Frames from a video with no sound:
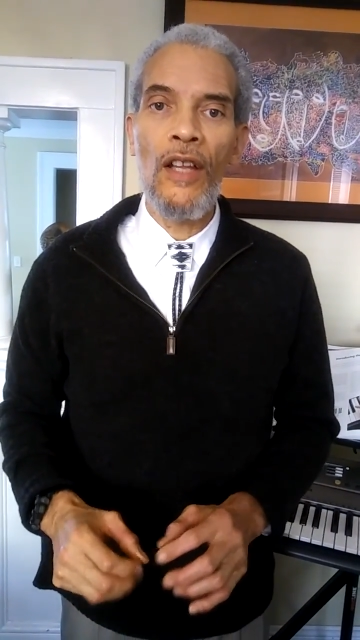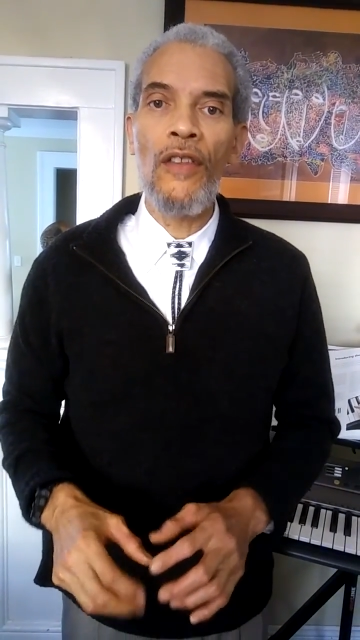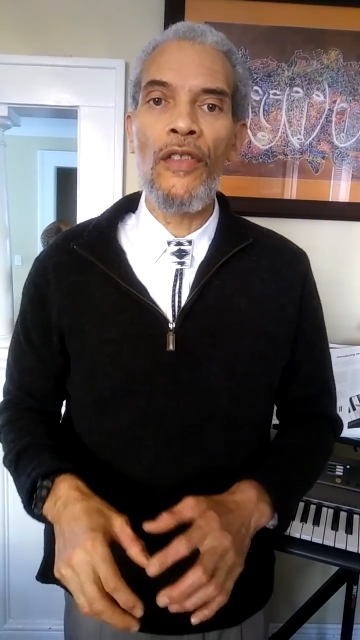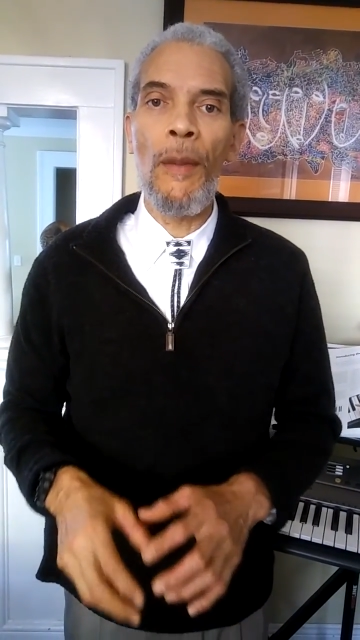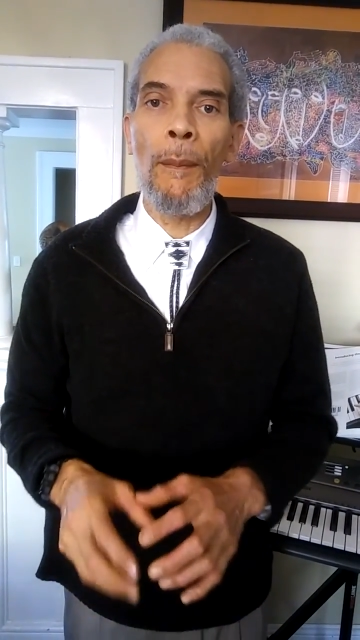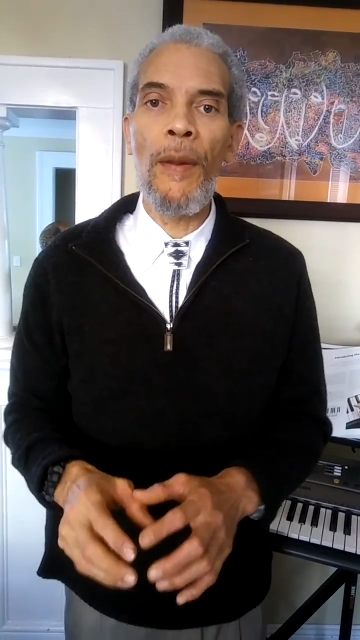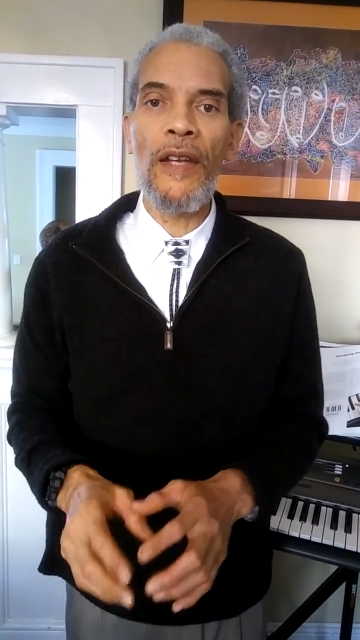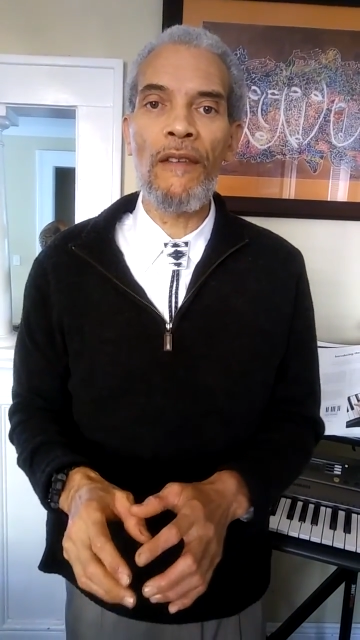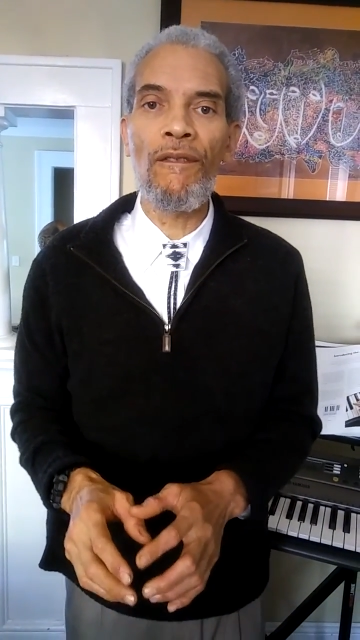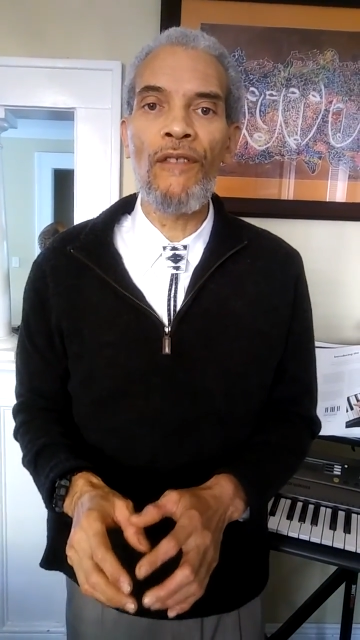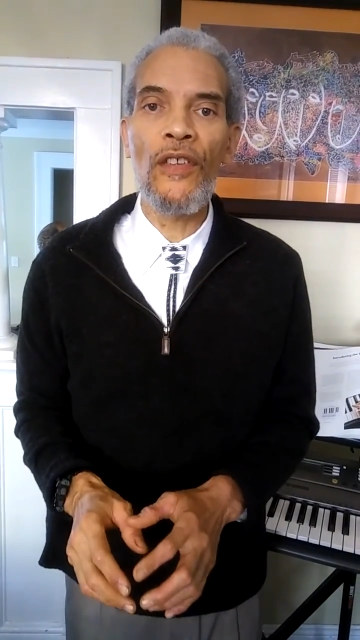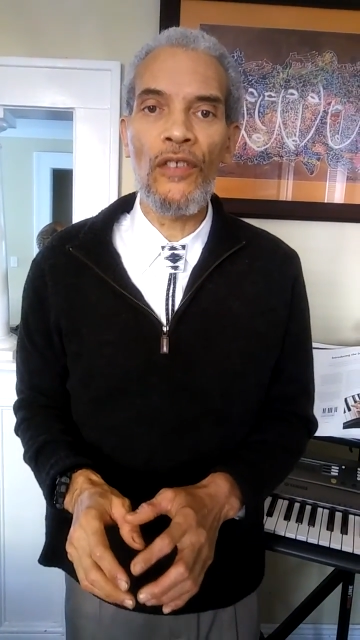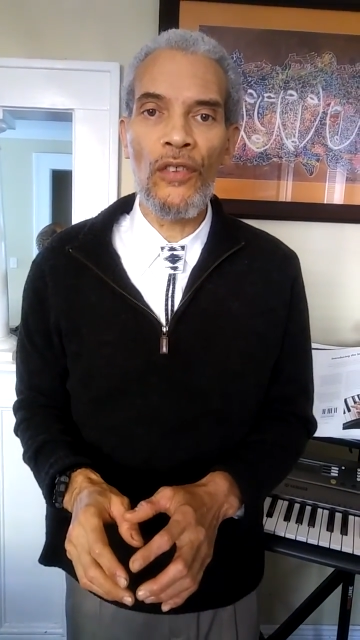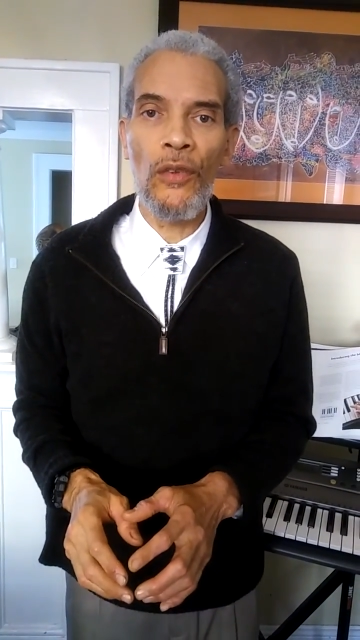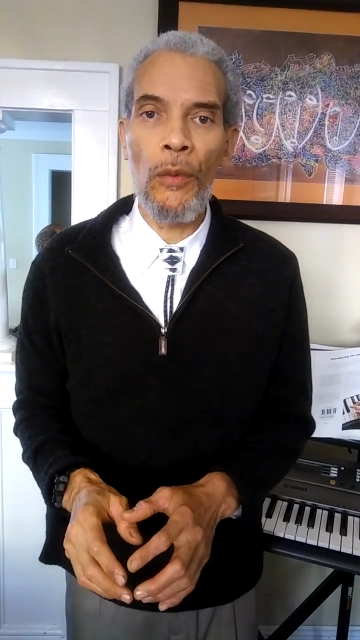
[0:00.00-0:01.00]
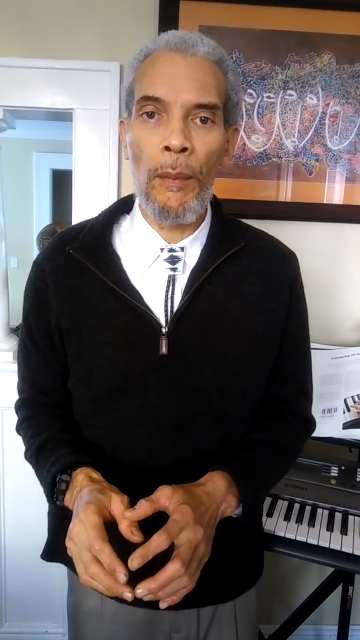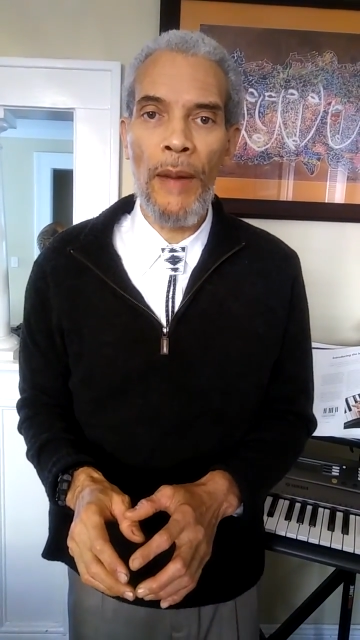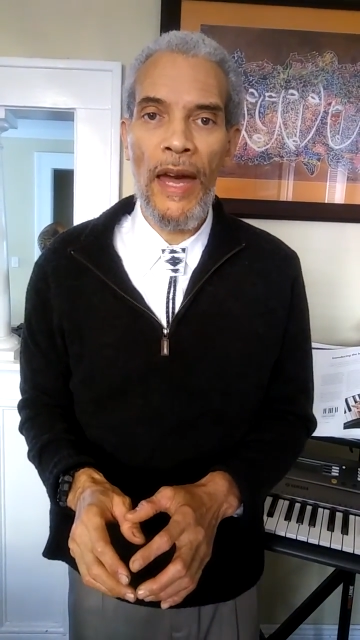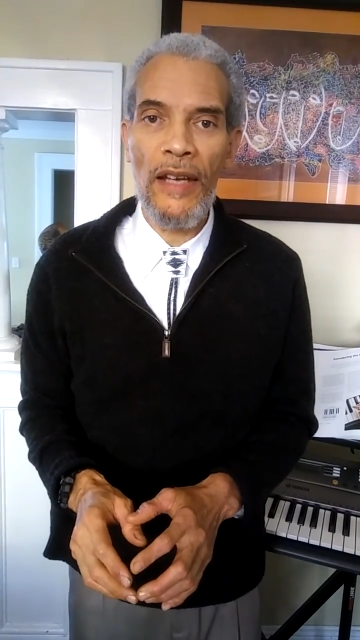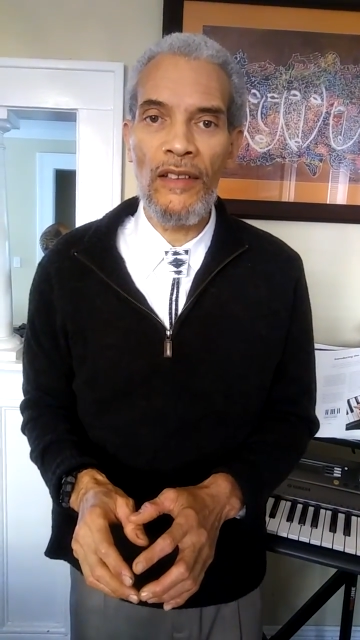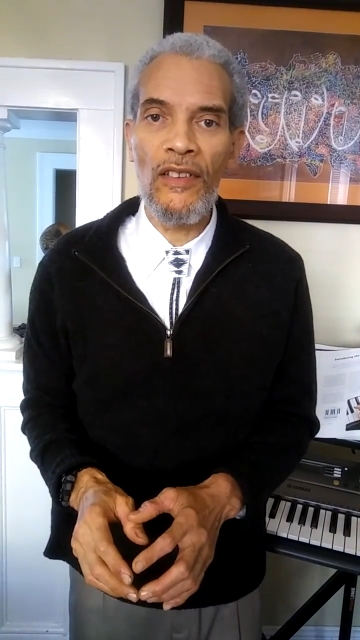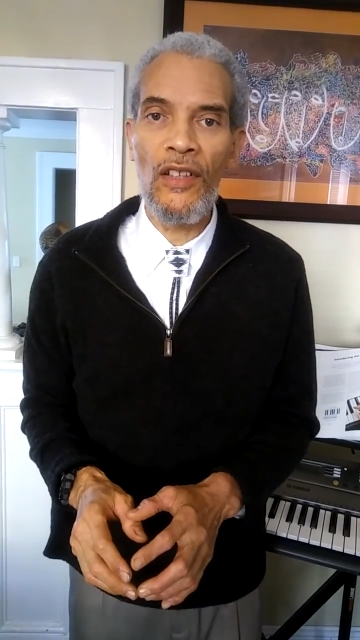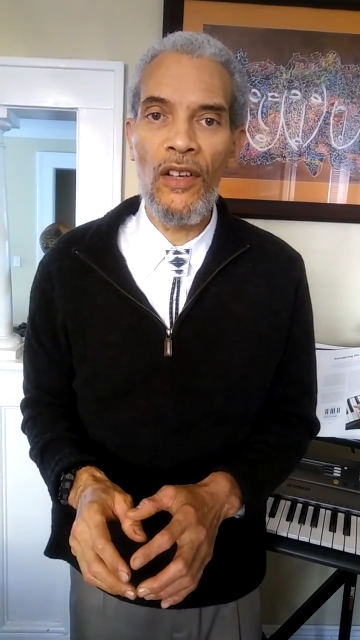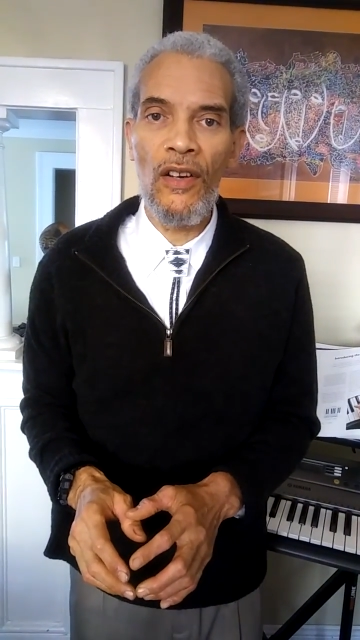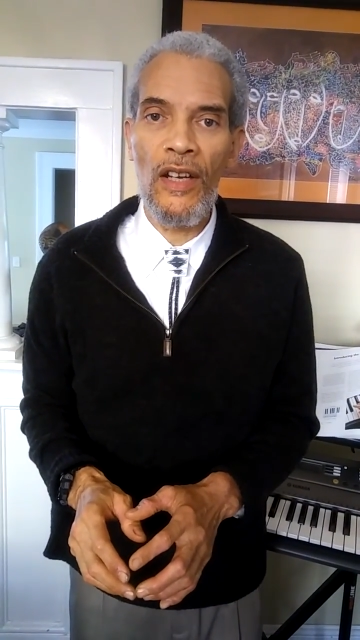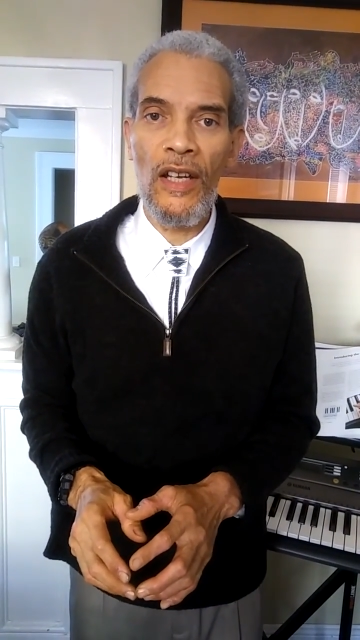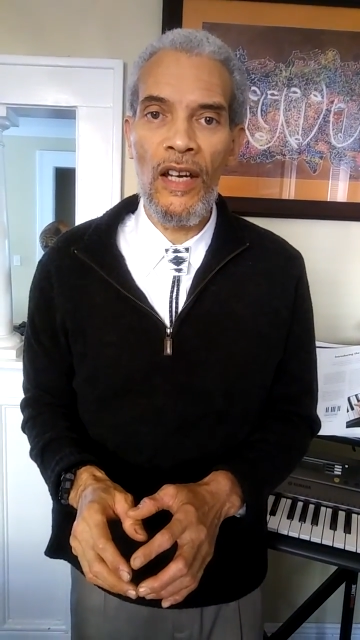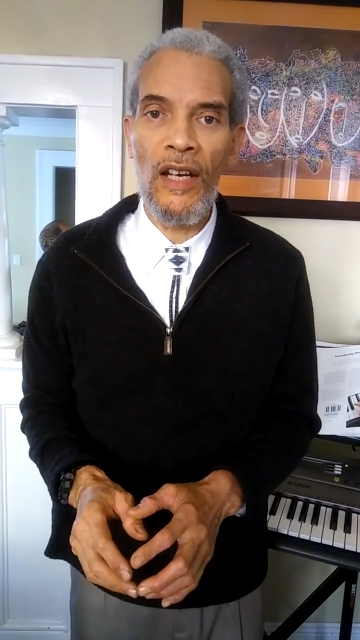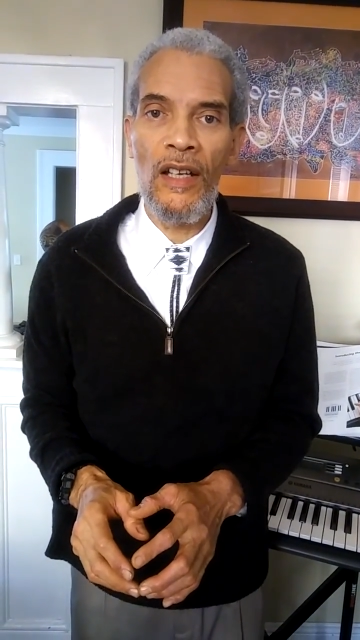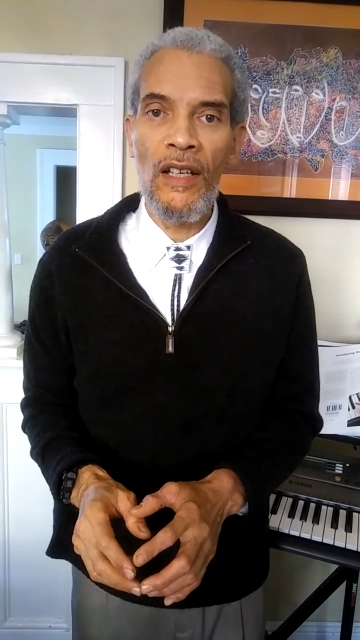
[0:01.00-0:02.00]
the beneficial
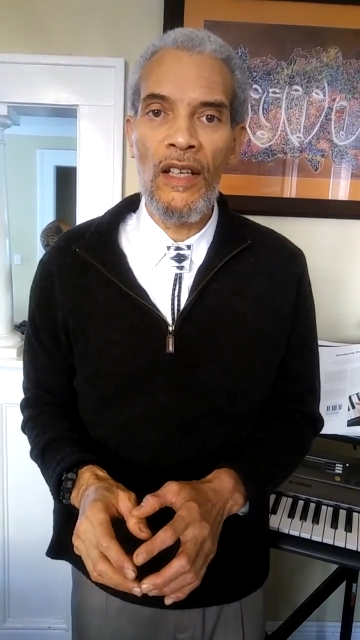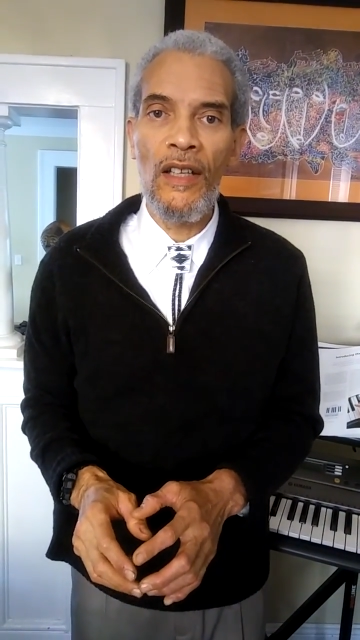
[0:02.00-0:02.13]
bacteria